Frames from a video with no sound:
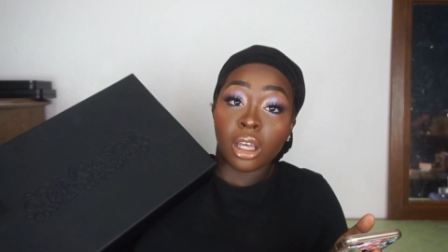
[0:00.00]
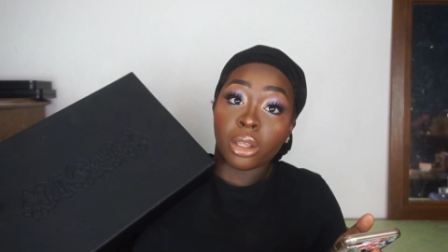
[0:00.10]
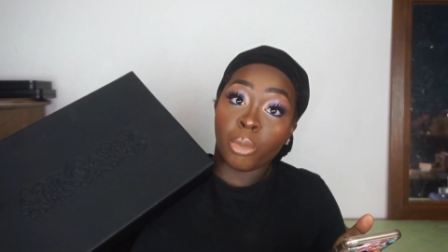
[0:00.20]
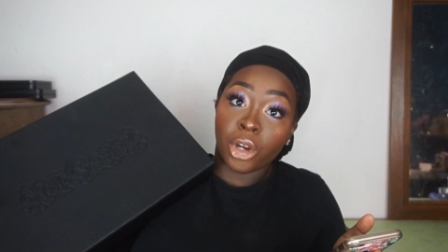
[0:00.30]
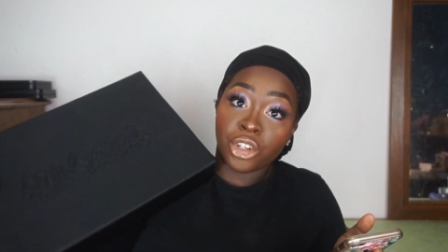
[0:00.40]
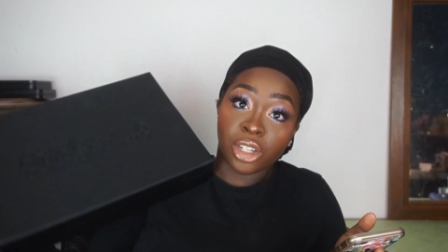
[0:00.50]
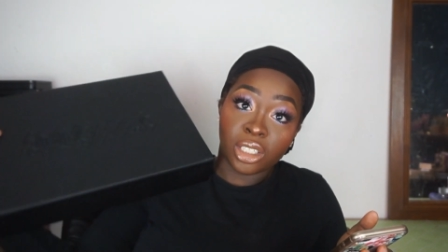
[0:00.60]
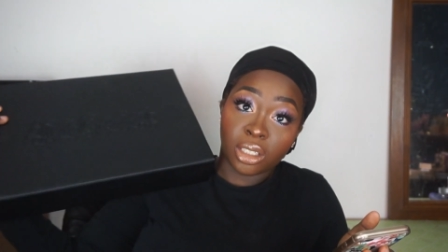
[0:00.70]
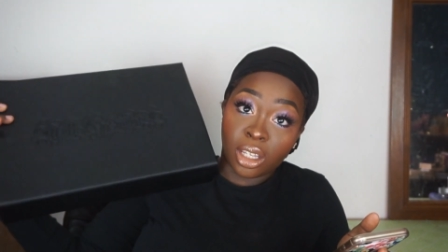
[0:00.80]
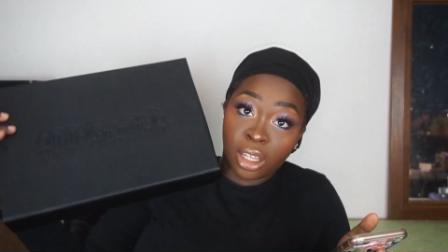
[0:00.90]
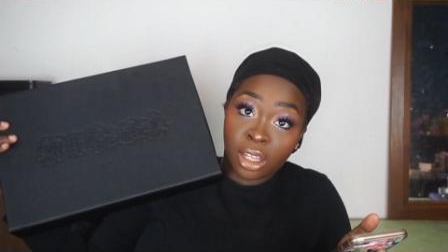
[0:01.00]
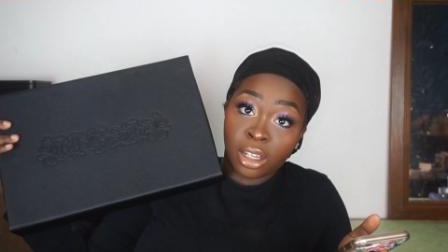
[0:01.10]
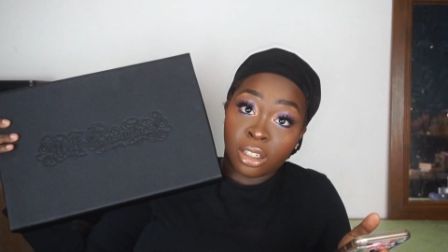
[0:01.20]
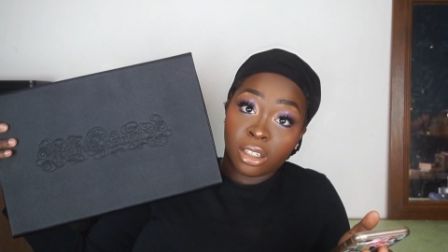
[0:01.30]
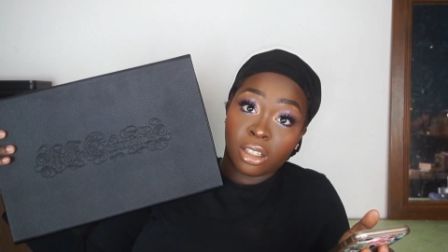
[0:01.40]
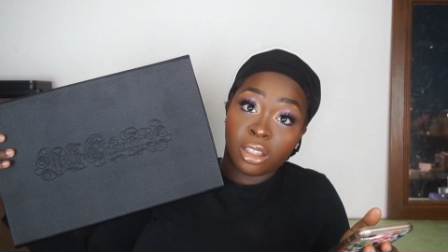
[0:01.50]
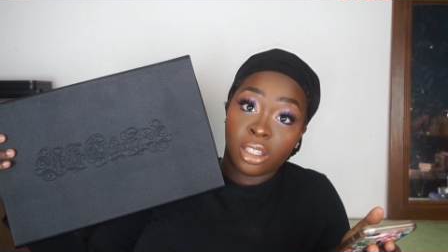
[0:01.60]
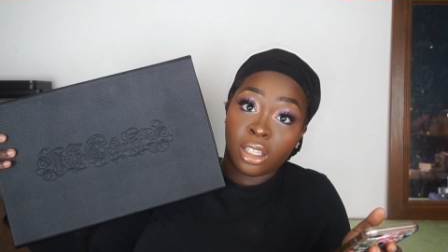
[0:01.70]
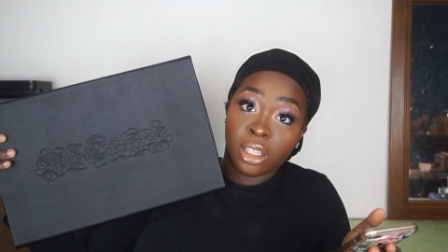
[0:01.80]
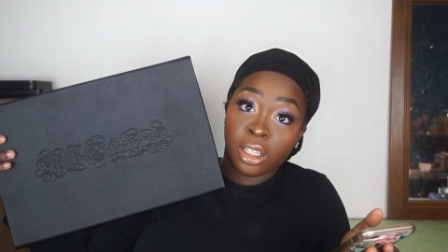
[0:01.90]
the brushes, and
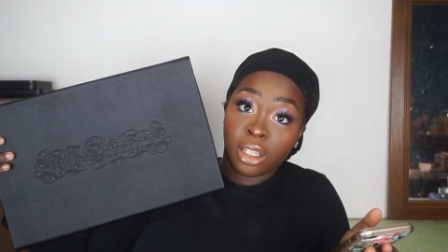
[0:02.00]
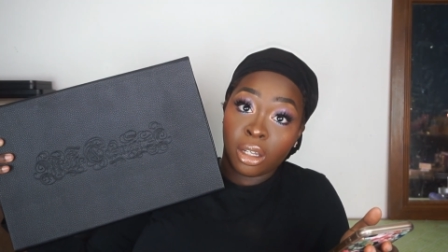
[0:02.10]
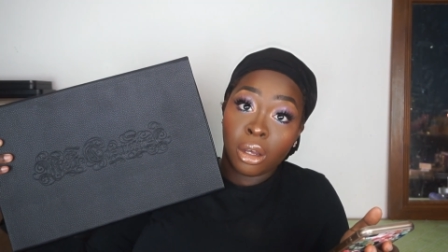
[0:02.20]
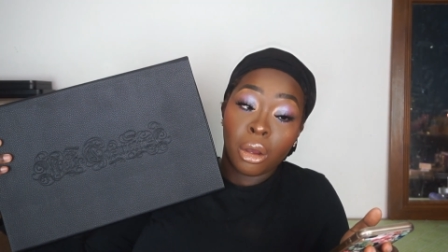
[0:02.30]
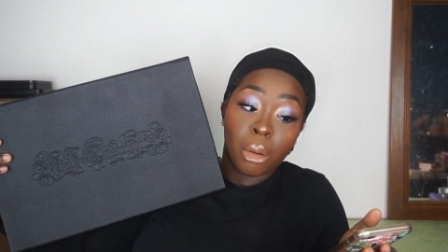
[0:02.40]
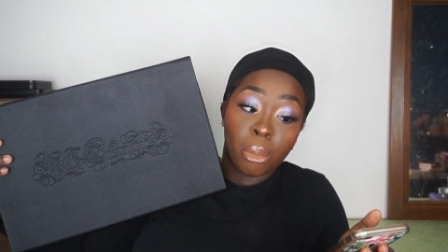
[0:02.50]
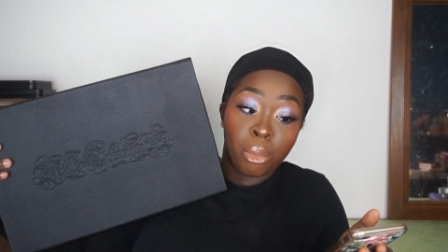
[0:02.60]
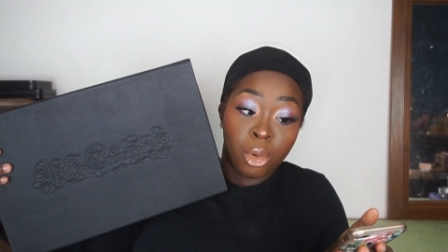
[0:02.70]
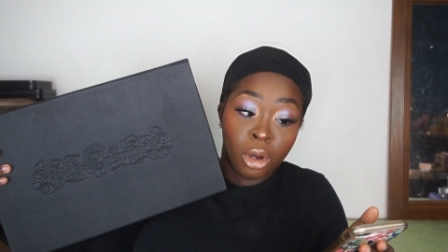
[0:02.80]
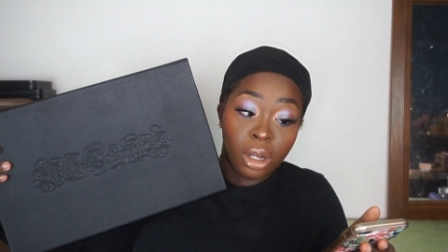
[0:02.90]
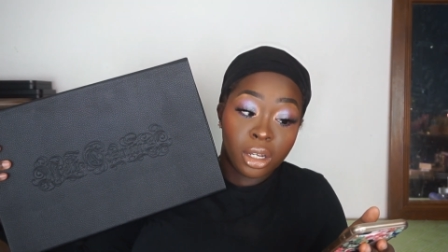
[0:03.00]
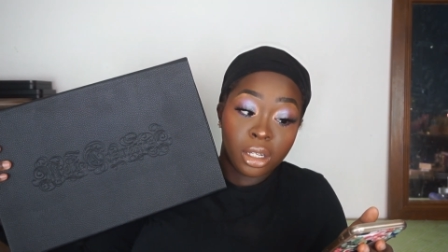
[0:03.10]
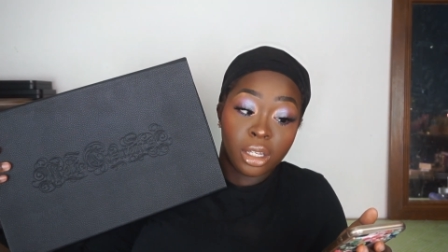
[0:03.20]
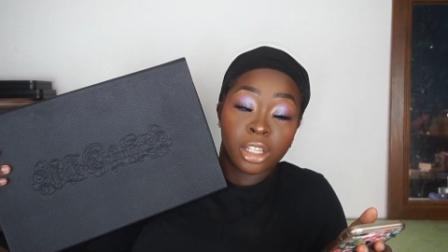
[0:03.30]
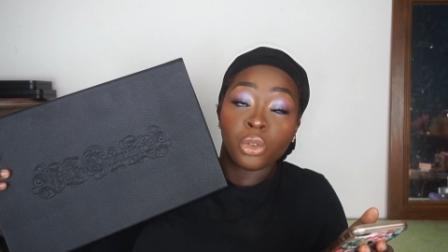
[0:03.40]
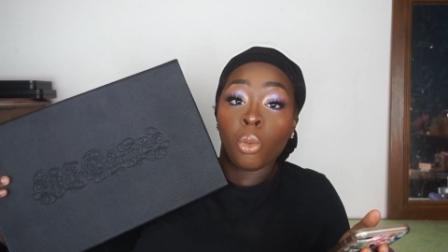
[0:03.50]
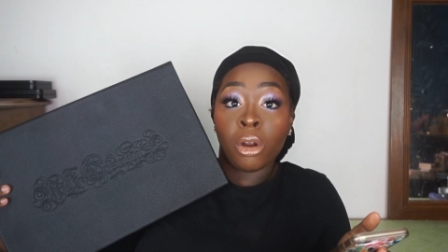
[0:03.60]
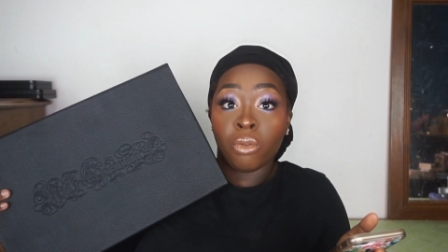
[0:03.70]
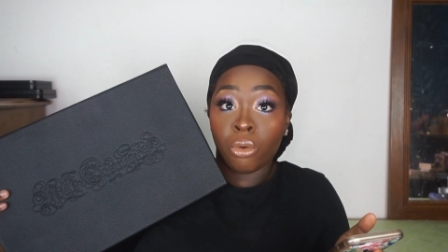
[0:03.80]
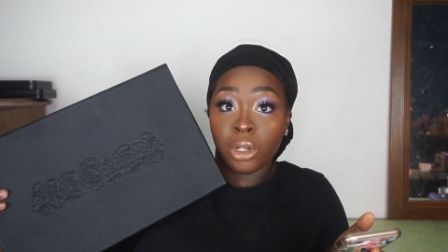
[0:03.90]
the book is
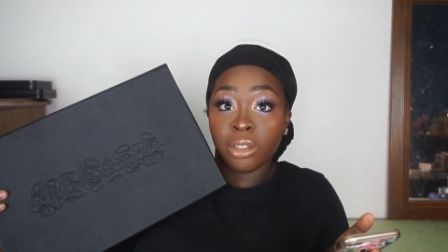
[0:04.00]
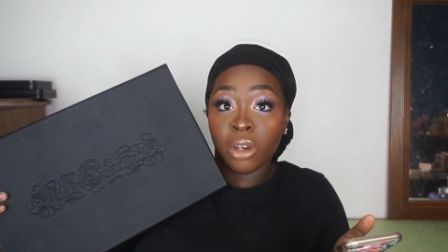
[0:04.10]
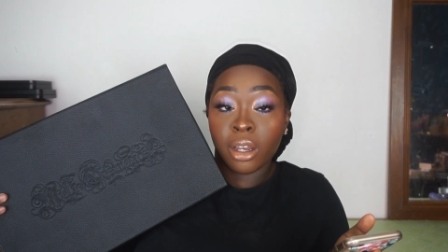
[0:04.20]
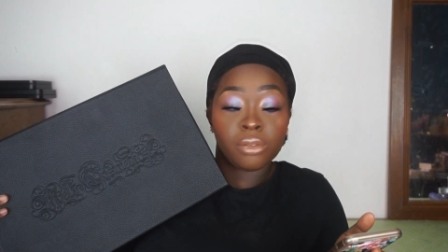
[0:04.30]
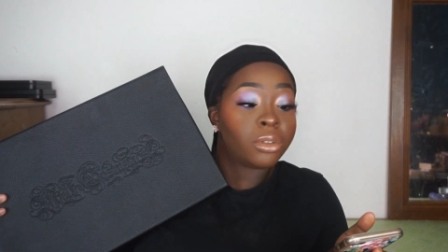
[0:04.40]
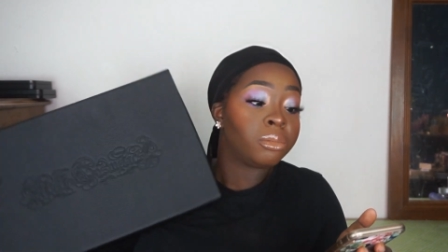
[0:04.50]
$145.